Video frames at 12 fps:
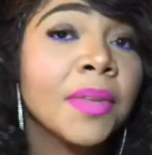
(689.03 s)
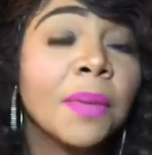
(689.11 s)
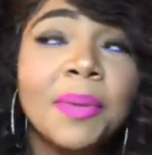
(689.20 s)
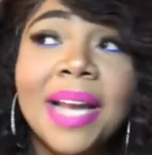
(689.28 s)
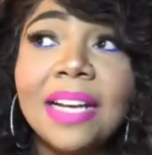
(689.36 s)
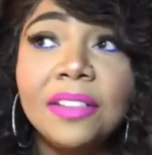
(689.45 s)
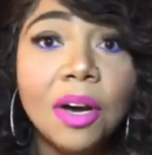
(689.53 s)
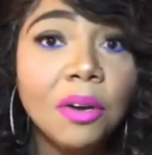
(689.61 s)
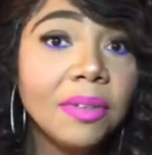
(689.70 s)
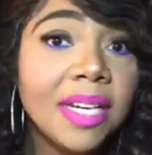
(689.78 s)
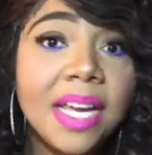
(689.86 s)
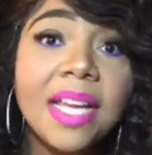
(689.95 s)
But I
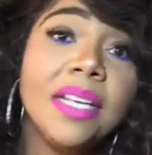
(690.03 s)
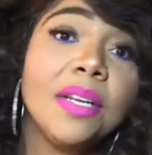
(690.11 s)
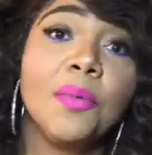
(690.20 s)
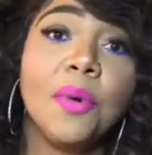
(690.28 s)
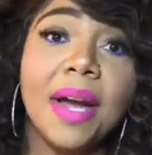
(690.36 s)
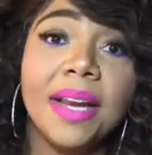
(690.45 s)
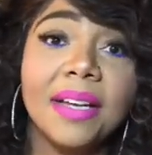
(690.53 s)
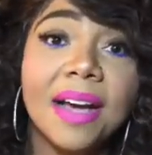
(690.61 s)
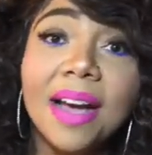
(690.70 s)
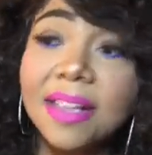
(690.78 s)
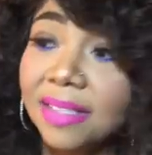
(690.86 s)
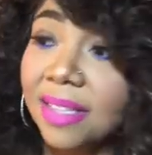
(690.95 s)
don't need anyone
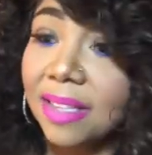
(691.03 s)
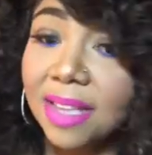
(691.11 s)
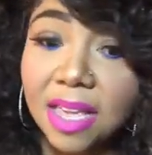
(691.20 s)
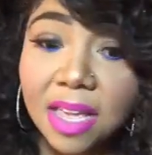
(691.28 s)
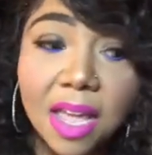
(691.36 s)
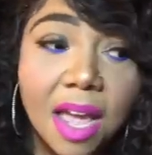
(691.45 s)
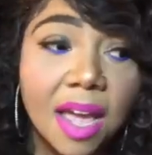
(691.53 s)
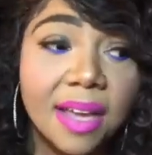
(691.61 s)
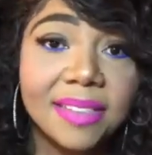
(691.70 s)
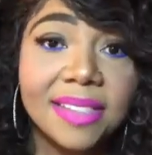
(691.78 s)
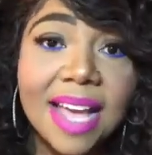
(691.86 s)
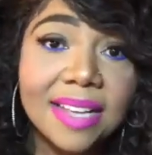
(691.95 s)
constantly
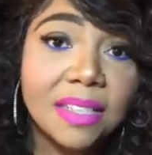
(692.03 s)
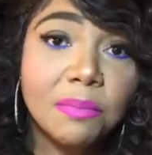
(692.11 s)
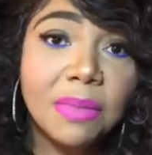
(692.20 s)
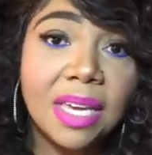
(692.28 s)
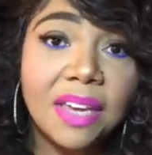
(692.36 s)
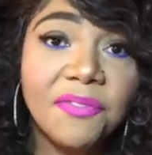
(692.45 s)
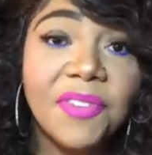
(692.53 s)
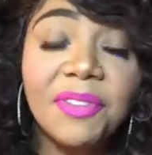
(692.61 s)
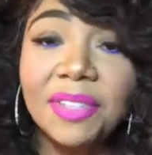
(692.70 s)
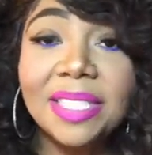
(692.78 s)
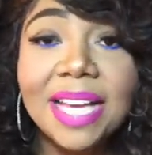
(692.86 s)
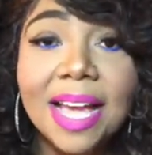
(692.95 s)
texting me
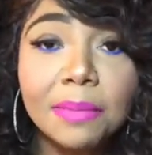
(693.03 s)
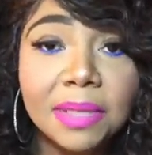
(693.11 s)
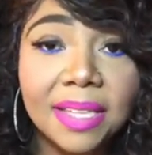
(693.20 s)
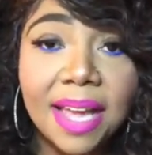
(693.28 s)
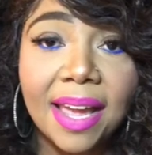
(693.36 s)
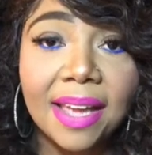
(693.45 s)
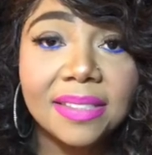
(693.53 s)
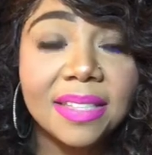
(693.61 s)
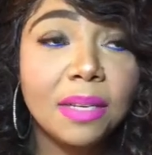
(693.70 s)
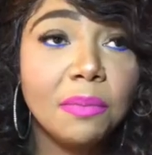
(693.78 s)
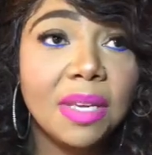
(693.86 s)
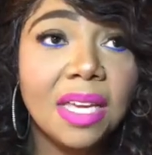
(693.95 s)
50 times a day,
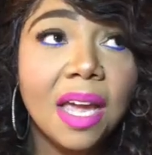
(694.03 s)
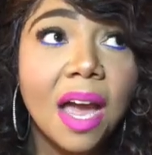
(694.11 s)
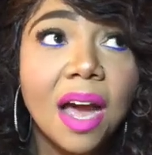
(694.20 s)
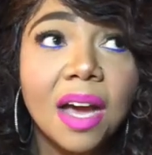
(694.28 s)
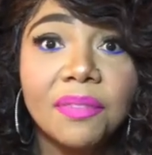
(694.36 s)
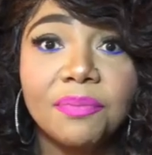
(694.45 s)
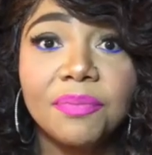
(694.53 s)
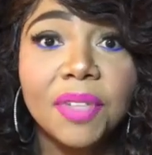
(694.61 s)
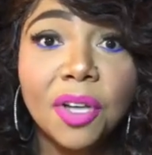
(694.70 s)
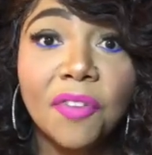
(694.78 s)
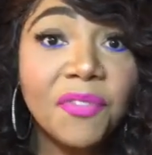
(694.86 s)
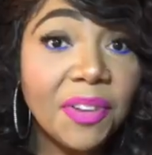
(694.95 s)
sending me,
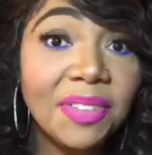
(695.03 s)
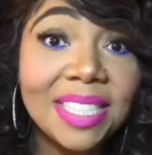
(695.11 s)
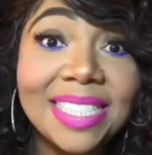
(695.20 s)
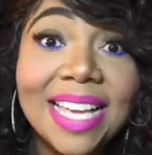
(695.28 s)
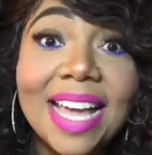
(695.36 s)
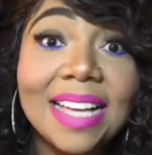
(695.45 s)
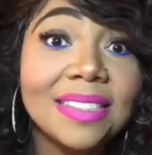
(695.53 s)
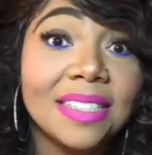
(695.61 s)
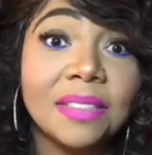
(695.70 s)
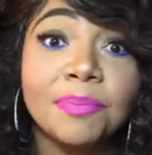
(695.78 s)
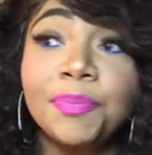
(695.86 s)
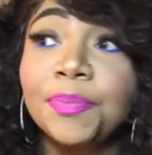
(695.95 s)
50 texts,
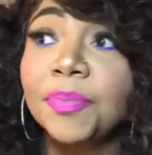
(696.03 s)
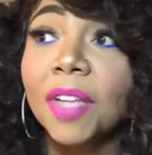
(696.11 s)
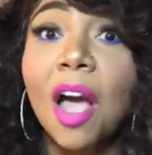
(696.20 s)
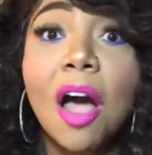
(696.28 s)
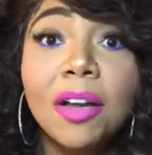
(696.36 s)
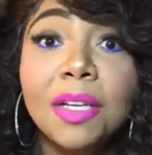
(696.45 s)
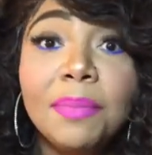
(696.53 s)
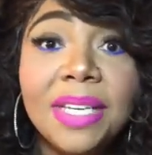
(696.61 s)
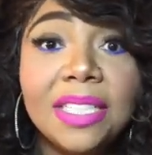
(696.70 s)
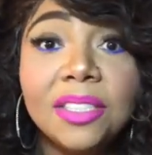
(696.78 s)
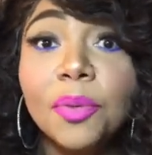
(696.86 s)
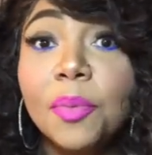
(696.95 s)
and calling
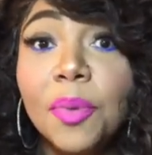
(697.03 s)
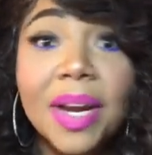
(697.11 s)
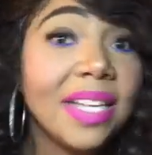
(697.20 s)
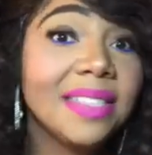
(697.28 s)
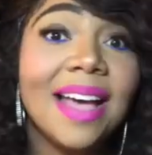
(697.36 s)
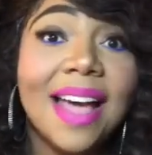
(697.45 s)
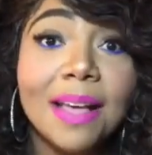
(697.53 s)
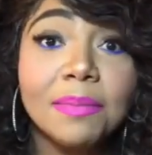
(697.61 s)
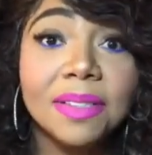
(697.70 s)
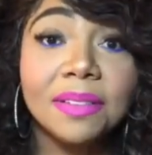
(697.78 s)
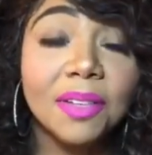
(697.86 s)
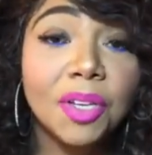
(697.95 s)
me 20
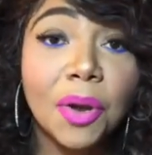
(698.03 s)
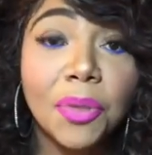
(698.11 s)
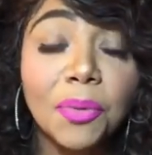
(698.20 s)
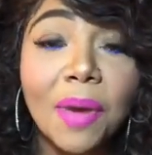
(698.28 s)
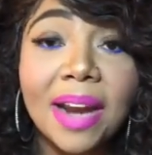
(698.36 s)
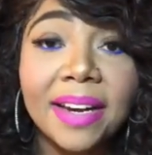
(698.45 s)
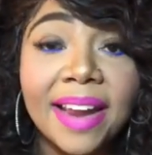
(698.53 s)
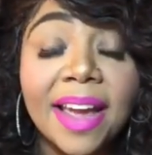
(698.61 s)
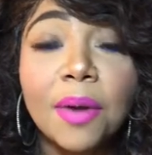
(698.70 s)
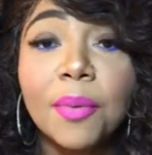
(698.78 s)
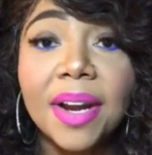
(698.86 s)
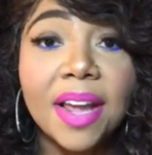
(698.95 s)
times, throughout the
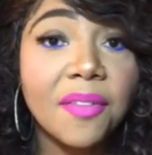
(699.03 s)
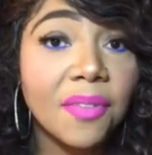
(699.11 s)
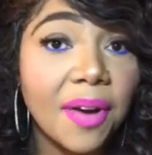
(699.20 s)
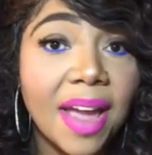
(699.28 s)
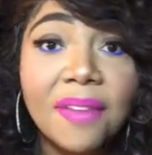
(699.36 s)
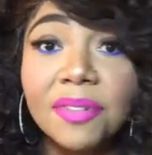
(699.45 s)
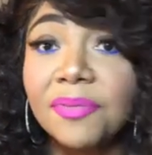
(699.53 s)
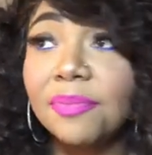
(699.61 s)
day or whatever, every